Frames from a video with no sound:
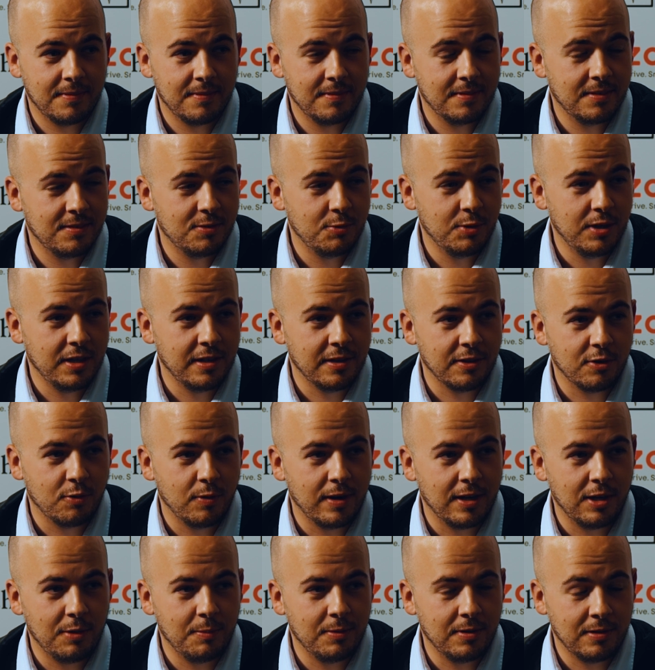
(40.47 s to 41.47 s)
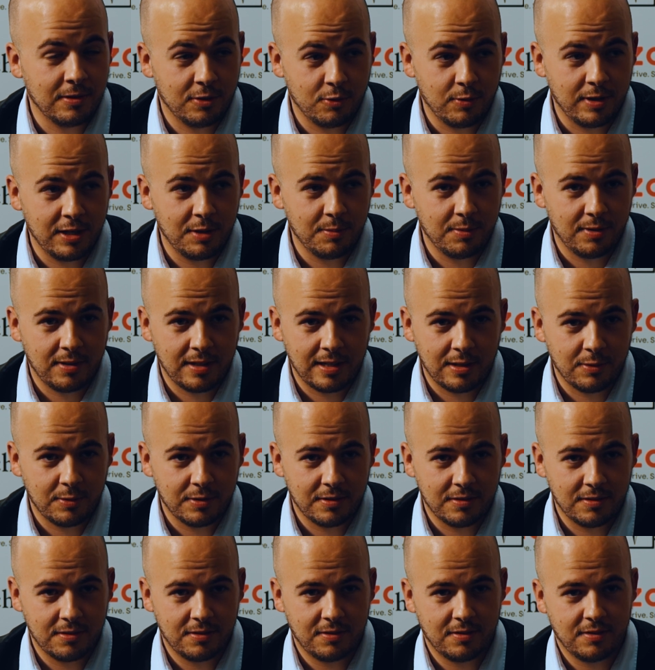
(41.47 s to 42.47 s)
it's really incredible, incredible how
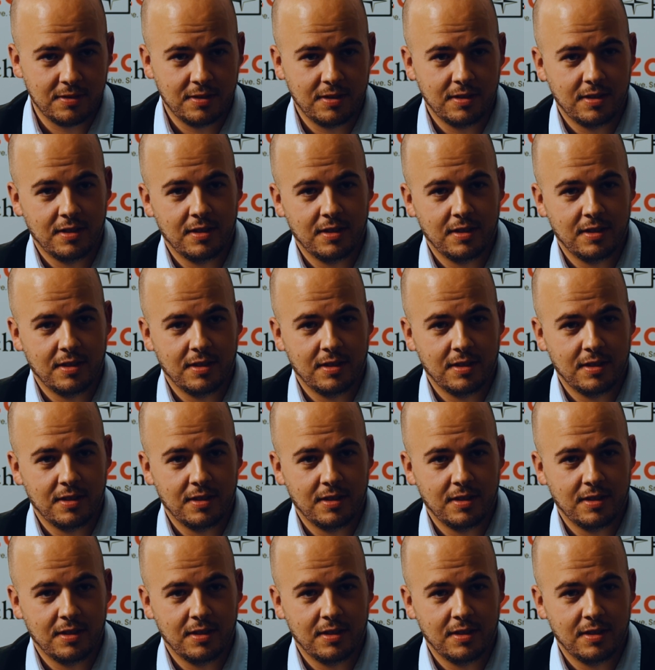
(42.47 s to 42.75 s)
it's